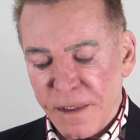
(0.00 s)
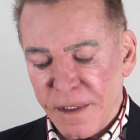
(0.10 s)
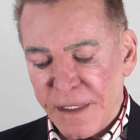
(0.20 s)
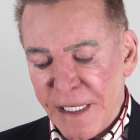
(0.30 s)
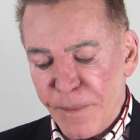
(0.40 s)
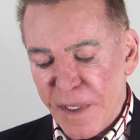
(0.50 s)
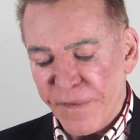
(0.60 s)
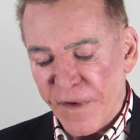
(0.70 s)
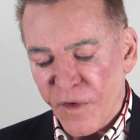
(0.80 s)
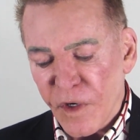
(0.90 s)
Again, my
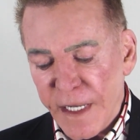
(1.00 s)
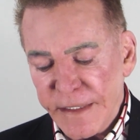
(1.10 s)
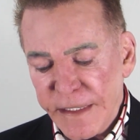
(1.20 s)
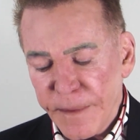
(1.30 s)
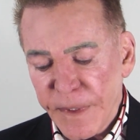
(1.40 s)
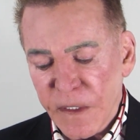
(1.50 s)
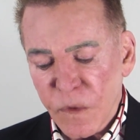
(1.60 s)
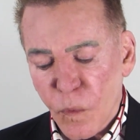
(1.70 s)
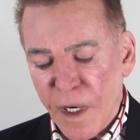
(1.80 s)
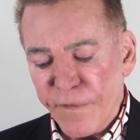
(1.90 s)
favorite idea, because
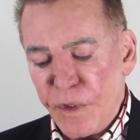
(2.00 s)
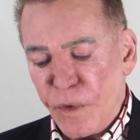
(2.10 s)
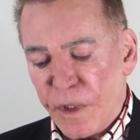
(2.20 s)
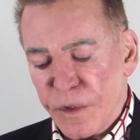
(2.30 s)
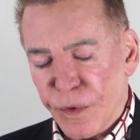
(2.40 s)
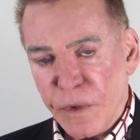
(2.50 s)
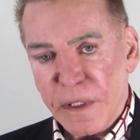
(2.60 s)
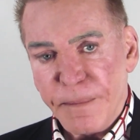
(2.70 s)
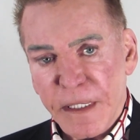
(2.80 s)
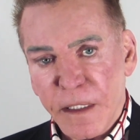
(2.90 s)
wherever you can truly
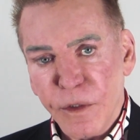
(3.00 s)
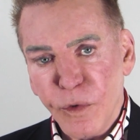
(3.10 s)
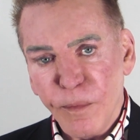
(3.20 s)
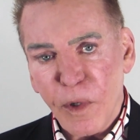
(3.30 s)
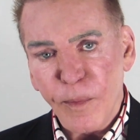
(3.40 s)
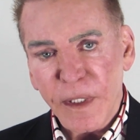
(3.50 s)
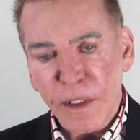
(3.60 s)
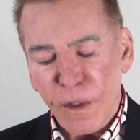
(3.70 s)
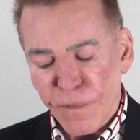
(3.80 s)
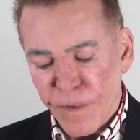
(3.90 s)
be in a new moment,
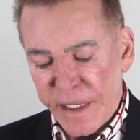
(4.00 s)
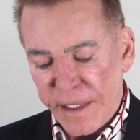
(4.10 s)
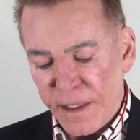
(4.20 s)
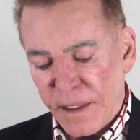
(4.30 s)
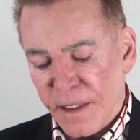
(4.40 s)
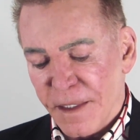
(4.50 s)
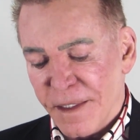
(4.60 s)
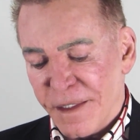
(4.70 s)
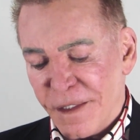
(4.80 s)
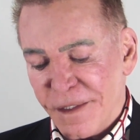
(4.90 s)
you're free.
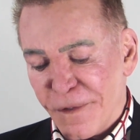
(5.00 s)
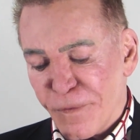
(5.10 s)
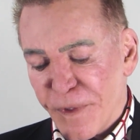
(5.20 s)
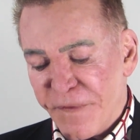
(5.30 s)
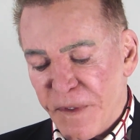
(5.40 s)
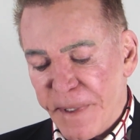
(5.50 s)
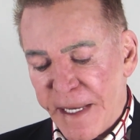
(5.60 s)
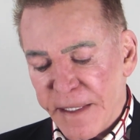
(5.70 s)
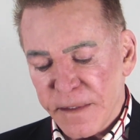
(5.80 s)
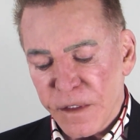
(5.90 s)
You're free of the
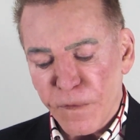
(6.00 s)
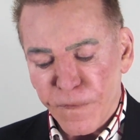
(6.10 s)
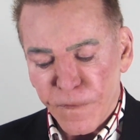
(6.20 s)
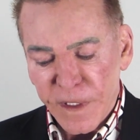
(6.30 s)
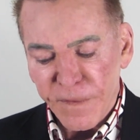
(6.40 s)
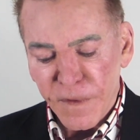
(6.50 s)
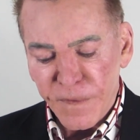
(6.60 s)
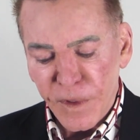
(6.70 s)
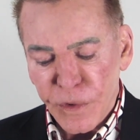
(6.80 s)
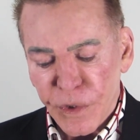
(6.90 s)
past, you're free of the
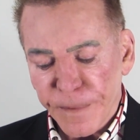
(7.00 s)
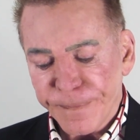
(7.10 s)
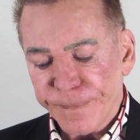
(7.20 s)
future.